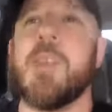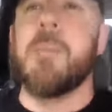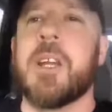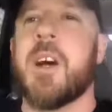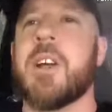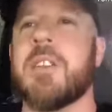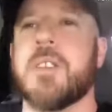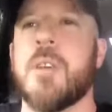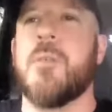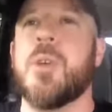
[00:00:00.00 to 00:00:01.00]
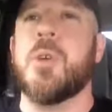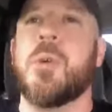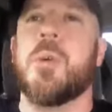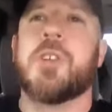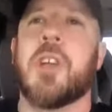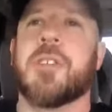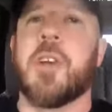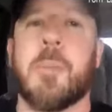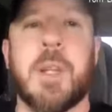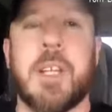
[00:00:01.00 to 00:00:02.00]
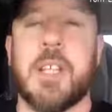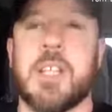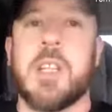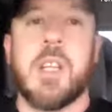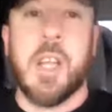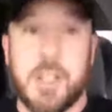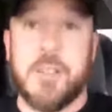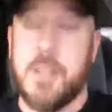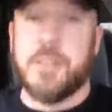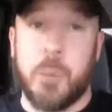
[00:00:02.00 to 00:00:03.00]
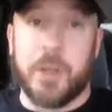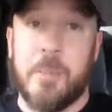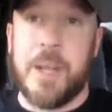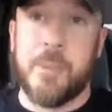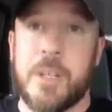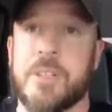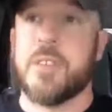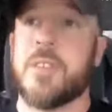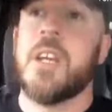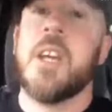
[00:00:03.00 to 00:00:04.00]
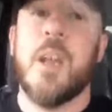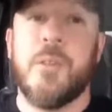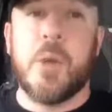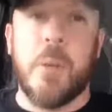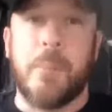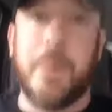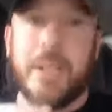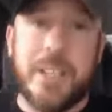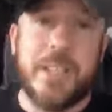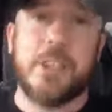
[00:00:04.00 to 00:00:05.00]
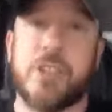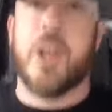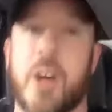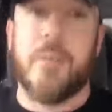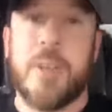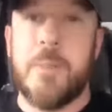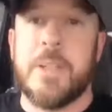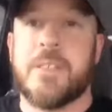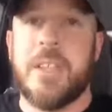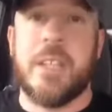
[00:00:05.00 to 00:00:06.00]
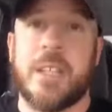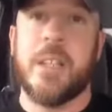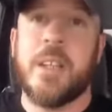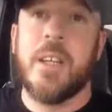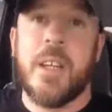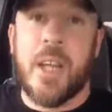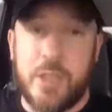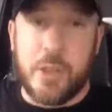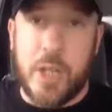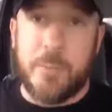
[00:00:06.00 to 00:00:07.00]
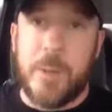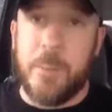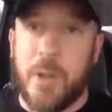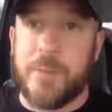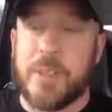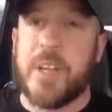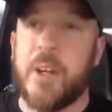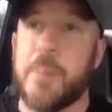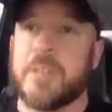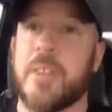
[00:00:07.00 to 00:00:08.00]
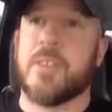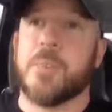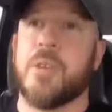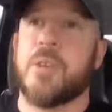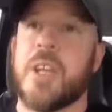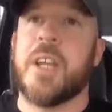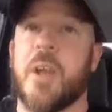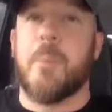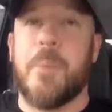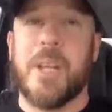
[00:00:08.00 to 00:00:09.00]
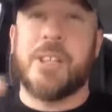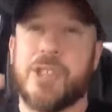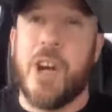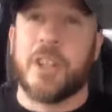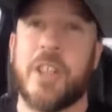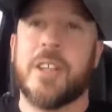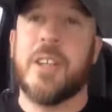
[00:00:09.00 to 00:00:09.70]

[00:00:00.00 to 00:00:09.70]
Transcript: because if you just completely, and th this is one of the main reasons, if you completely shut off EBT and you cut people off the entitlement systems, you're taking a big chunk